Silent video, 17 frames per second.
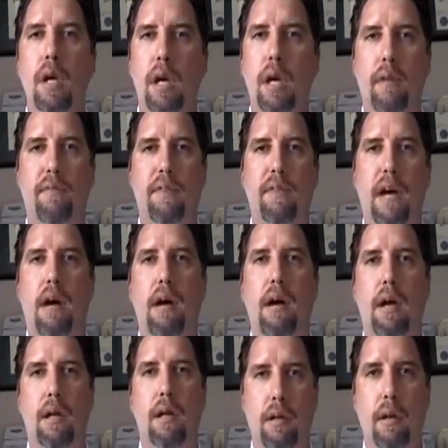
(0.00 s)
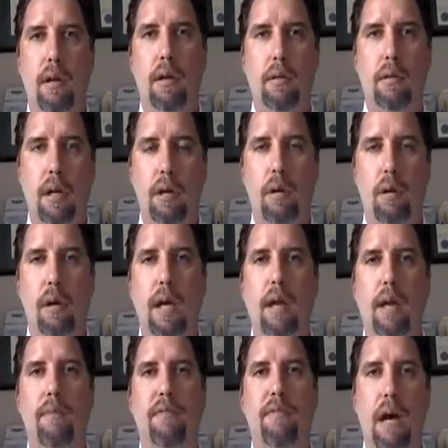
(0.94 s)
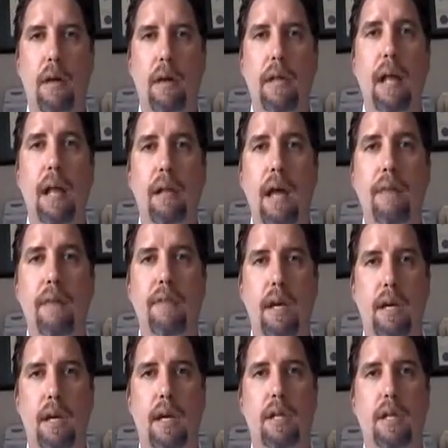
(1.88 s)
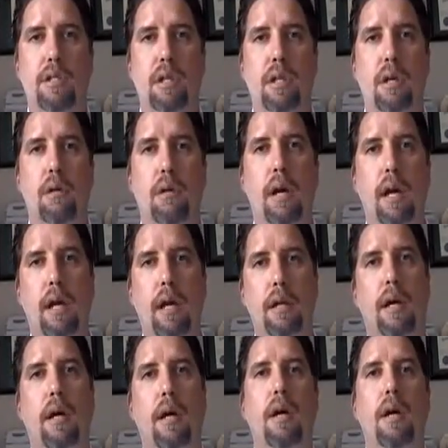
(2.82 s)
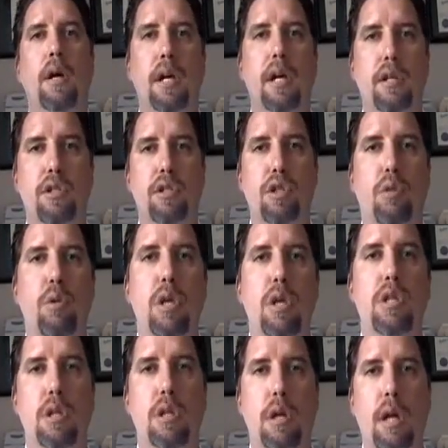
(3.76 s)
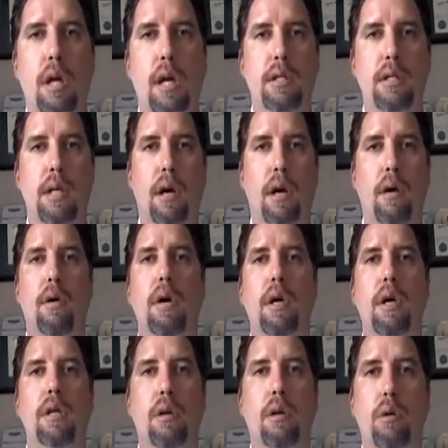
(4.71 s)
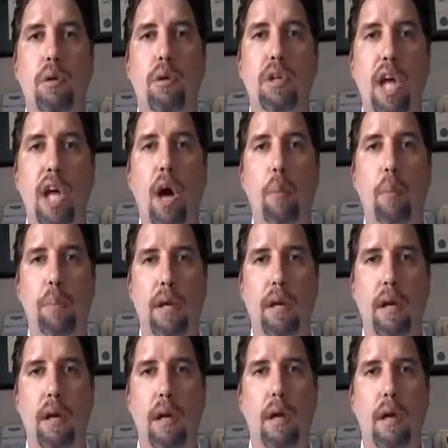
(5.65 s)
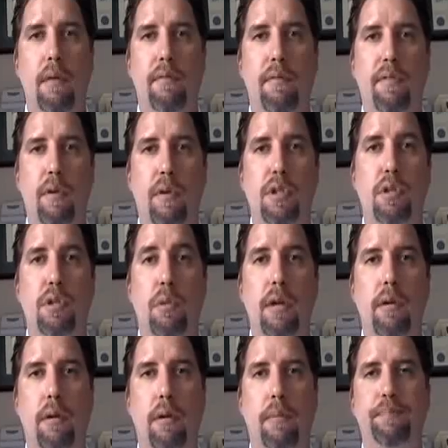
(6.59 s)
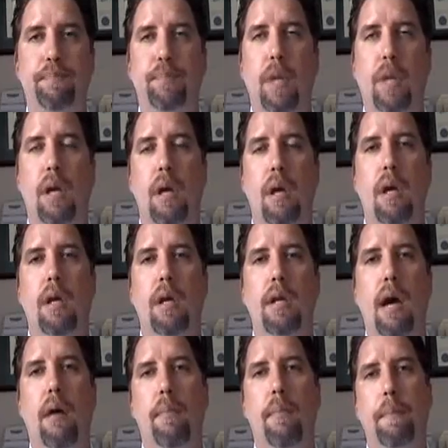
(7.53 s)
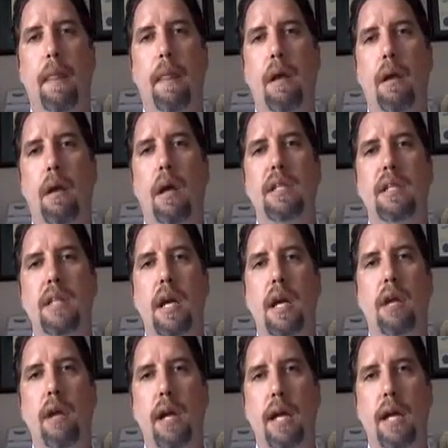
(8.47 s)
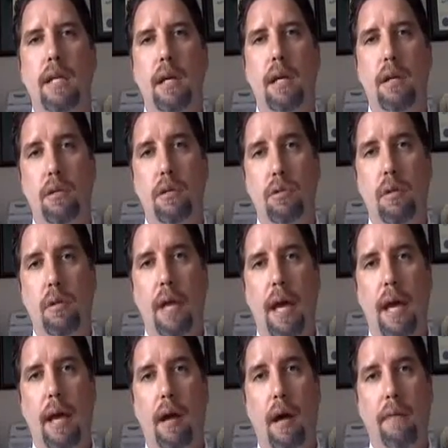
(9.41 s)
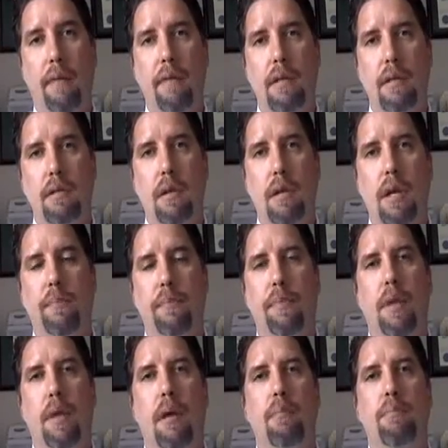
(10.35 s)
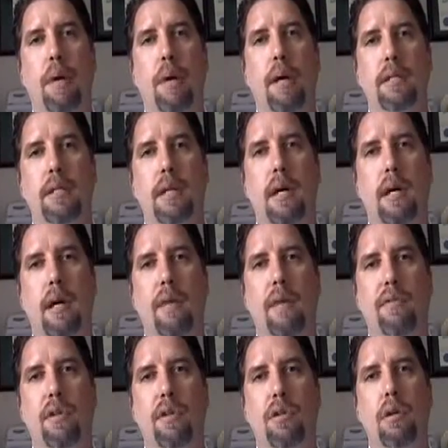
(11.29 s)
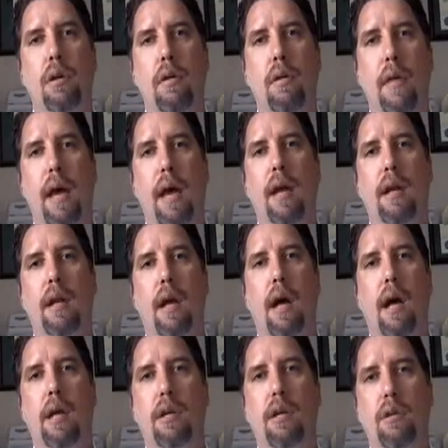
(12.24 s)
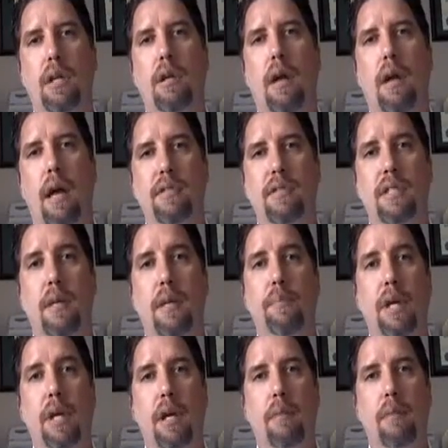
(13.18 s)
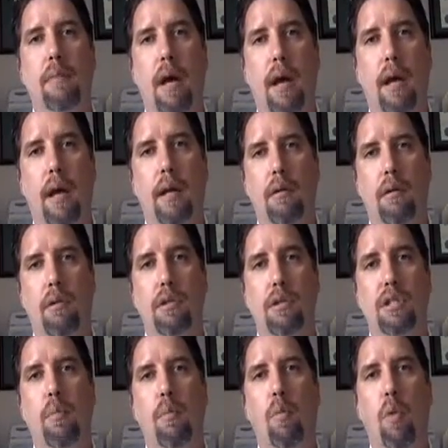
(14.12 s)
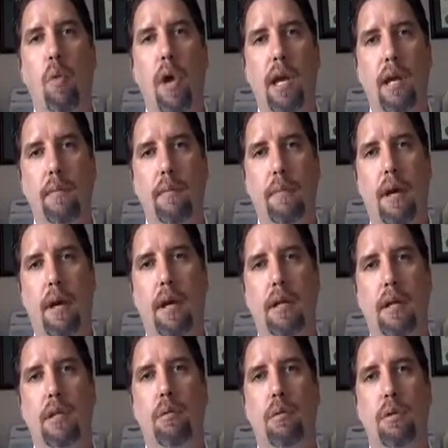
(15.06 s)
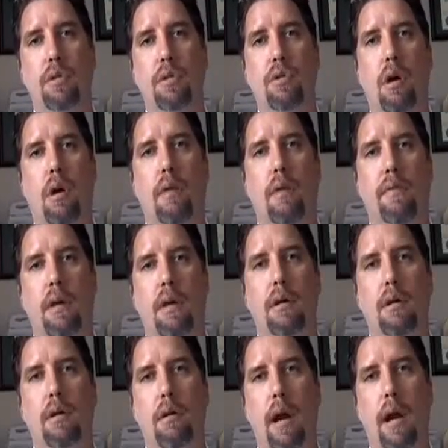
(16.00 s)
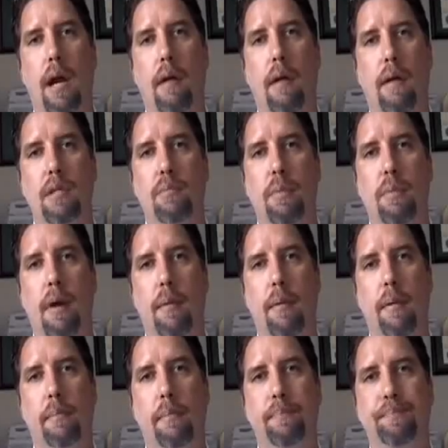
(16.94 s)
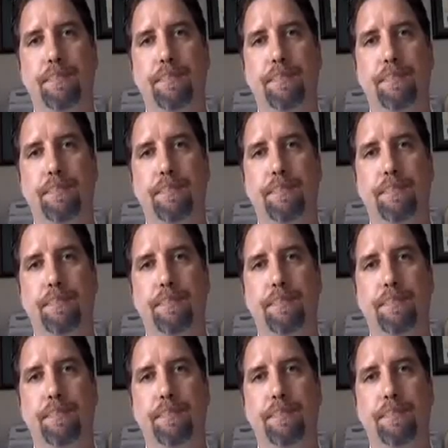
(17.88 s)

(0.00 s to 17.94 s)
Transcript: and file and go ahead and file that levy against you and squeeze you until you're yelping for surrender. Now, it's not a great idea to do that, obviously. But if you do that, you need to have something in mind or some way in mind to resolve your IRS problem.